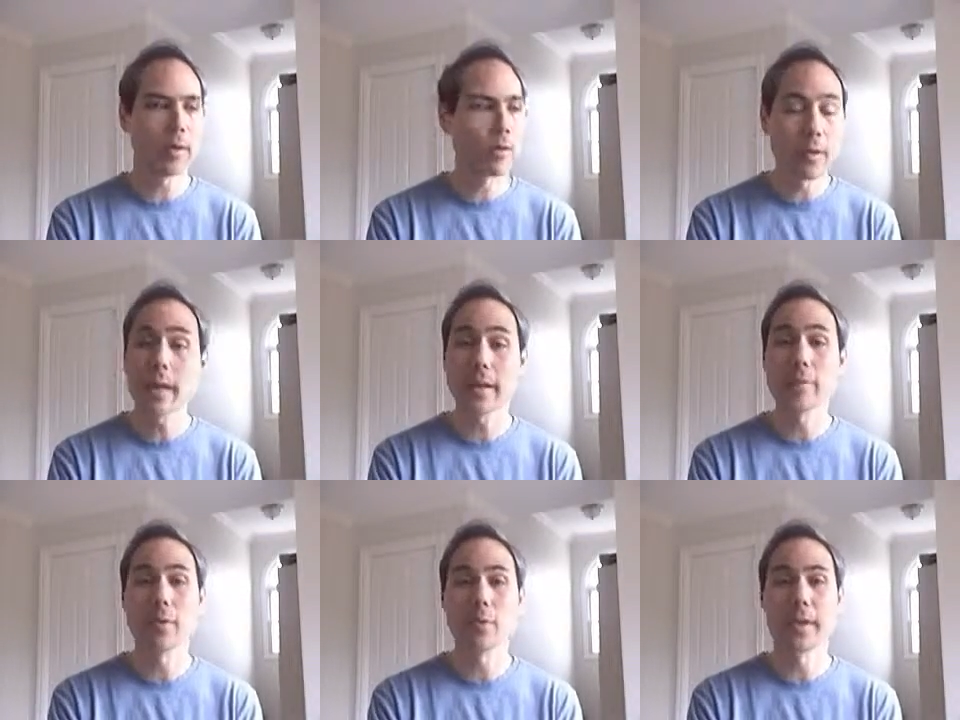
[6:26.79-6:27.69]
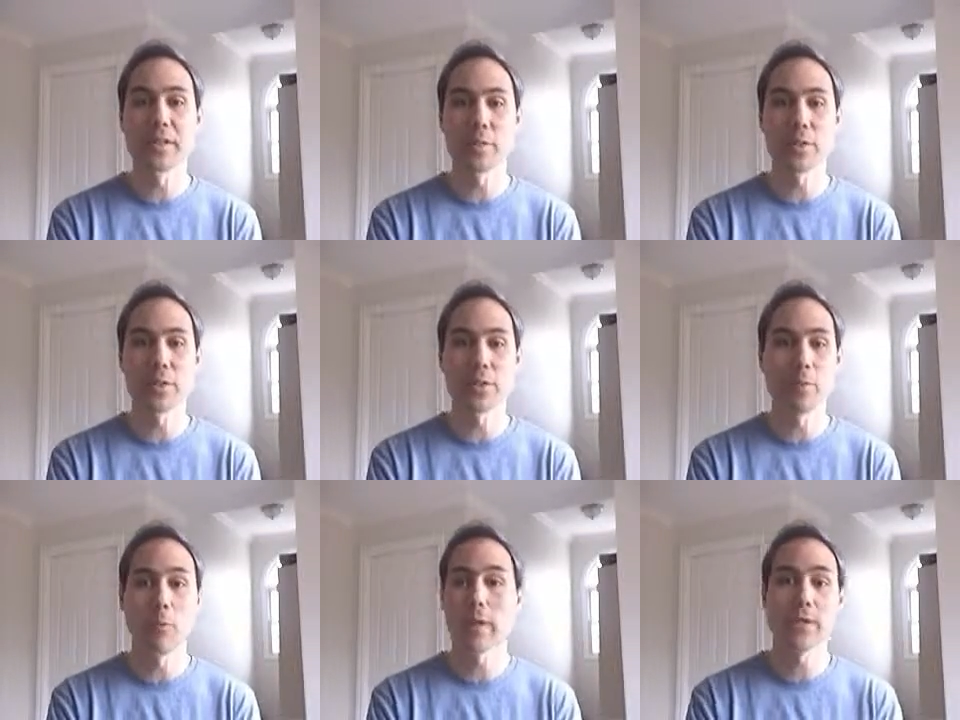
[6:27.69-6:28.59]
And there are a lot of different ways to boost
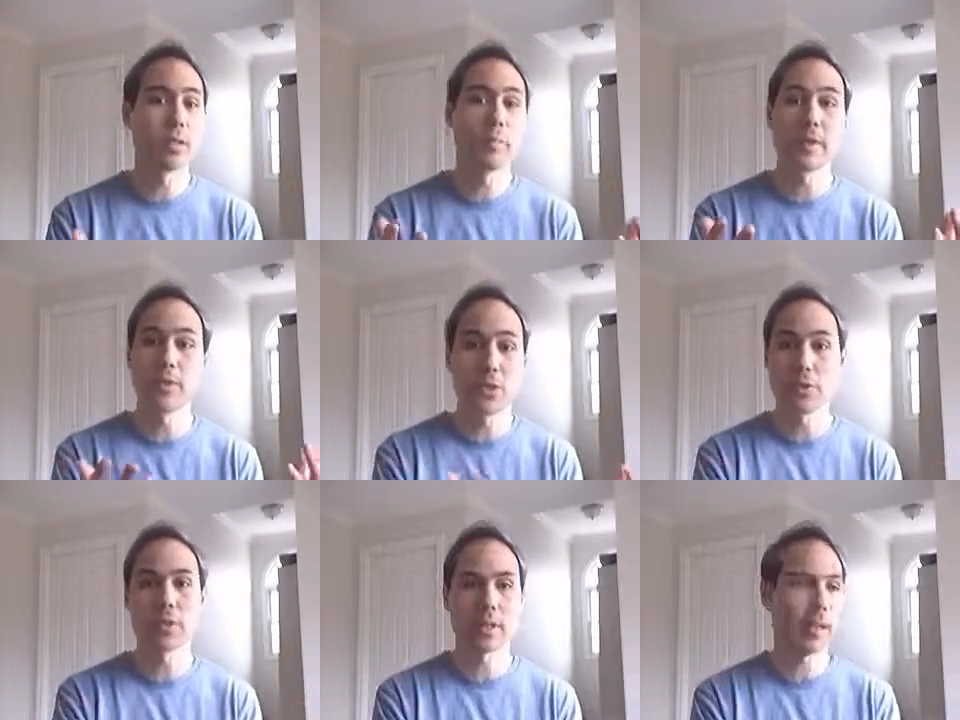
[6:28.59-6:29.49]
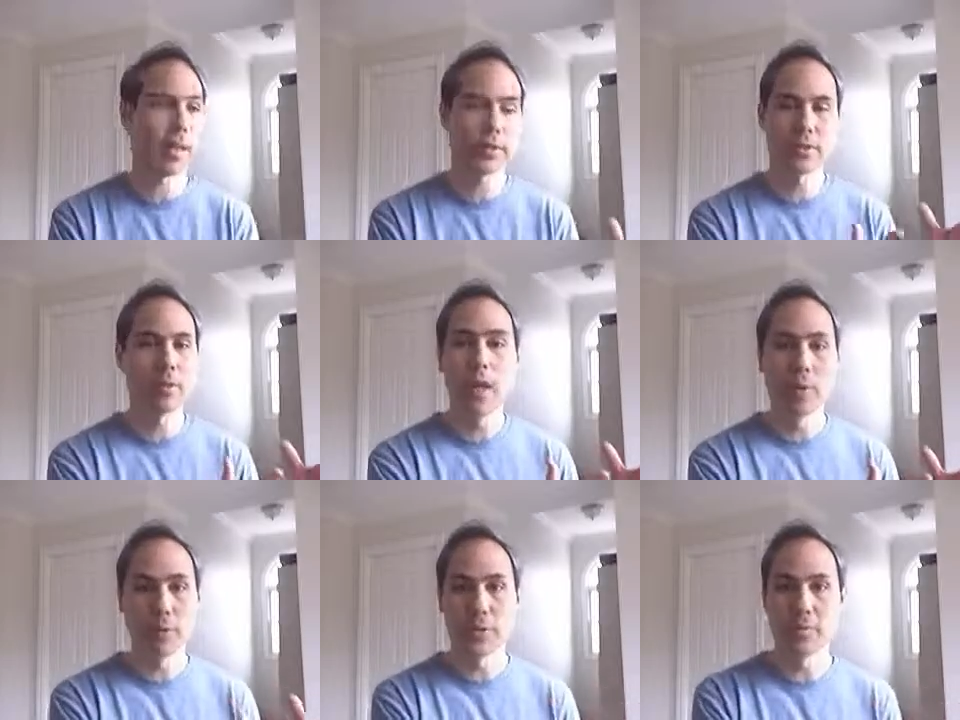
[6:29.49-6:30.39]
it. One is simply juicing actual
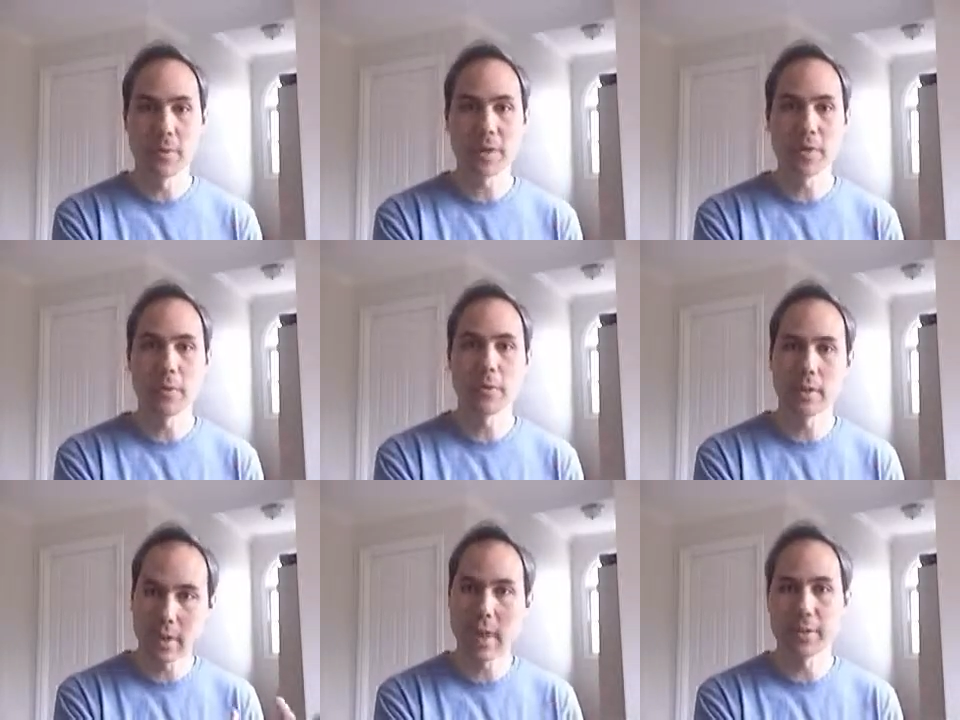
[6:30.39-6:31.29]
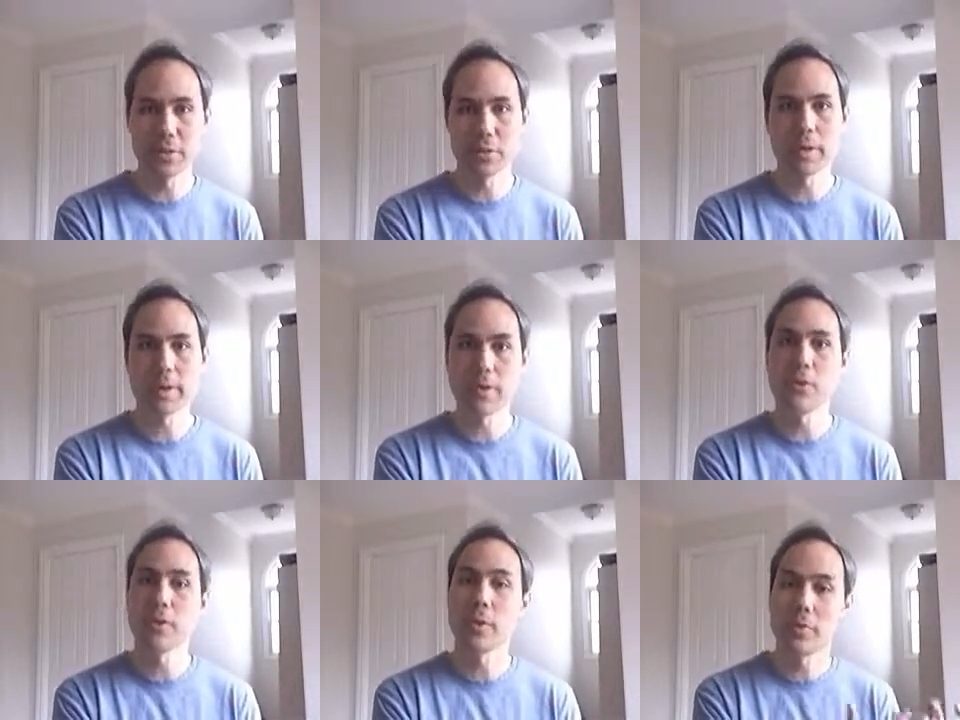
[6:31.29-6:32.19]
fruits and vegetables and concentrating the
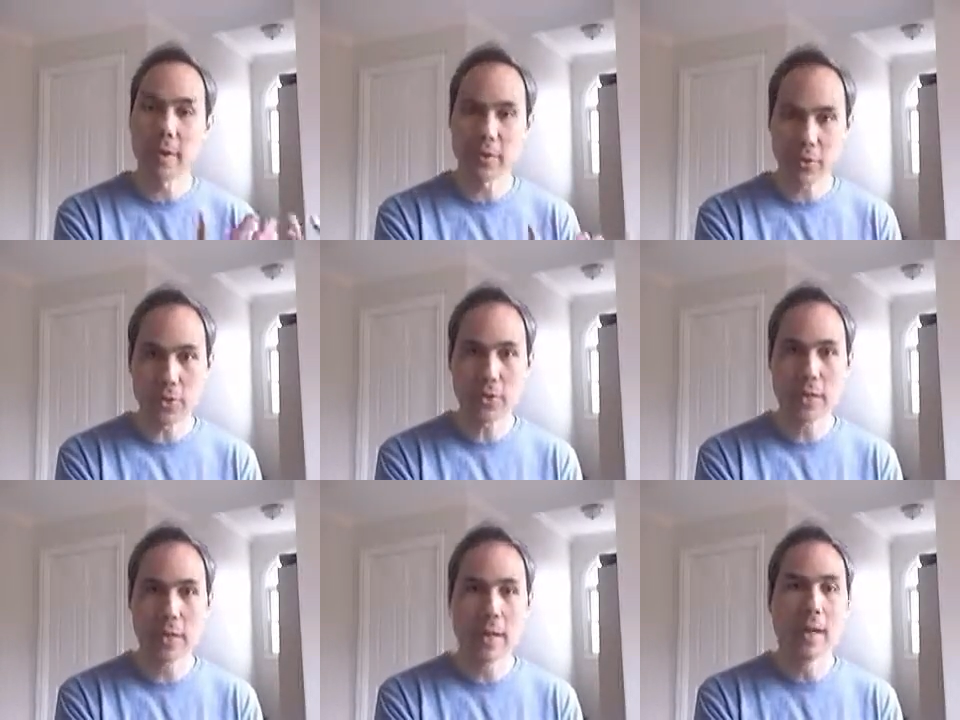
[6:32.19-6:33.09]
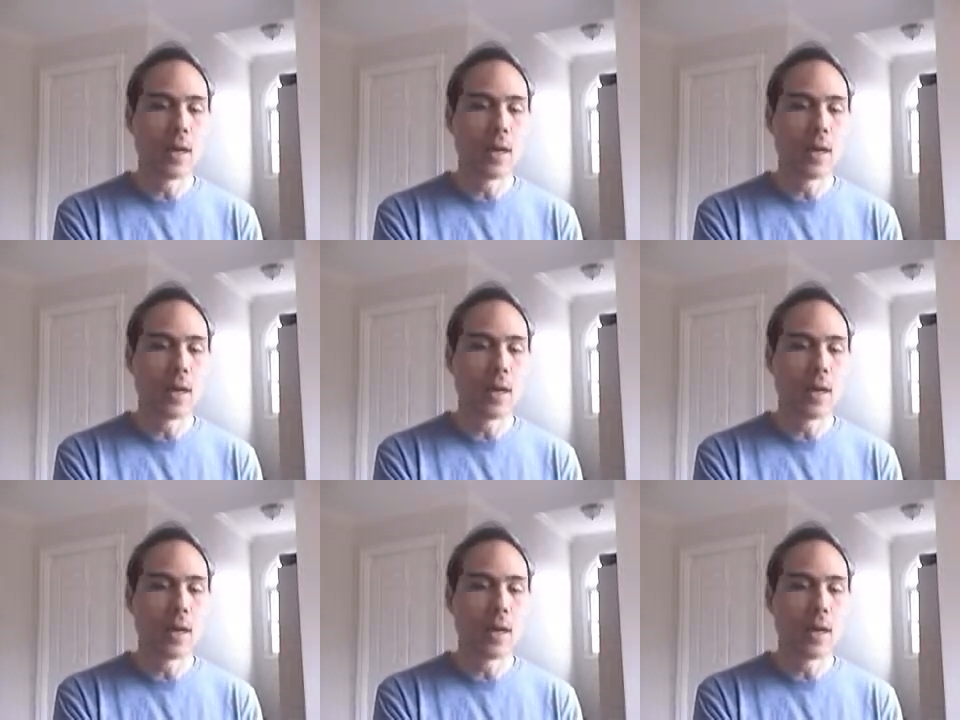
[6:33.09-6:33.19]
nutrients by juicing.